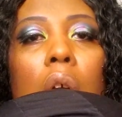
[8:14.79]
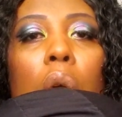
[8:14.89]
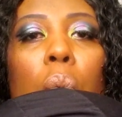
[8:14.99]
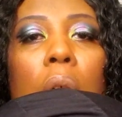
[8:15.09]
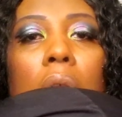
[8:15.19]

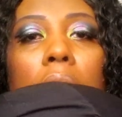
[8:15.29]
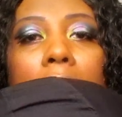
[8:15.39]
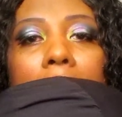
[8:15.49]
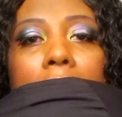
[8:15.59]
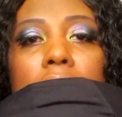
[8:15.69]

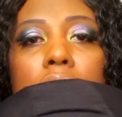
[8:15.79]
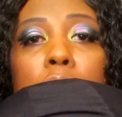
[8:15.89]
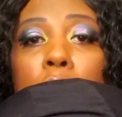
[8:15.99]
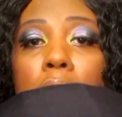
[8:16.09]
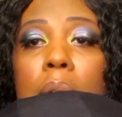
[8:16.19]
whereas you
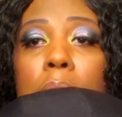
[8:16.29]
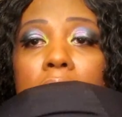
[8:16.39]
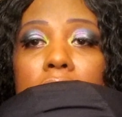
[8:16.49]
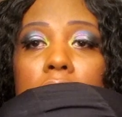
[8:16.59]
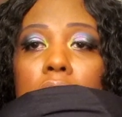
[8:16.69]
pretty
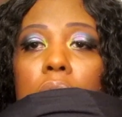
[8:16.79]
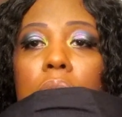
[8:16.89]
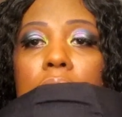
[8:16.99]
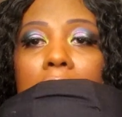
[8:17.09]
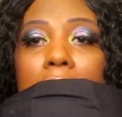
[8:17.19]
much can
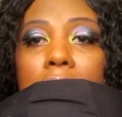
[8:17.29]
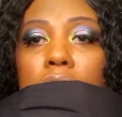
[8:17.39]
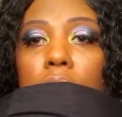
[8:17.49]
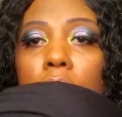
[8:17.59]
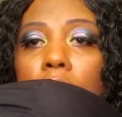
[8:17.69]
use that as
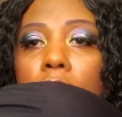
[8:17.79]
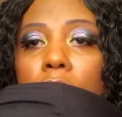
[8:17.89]
your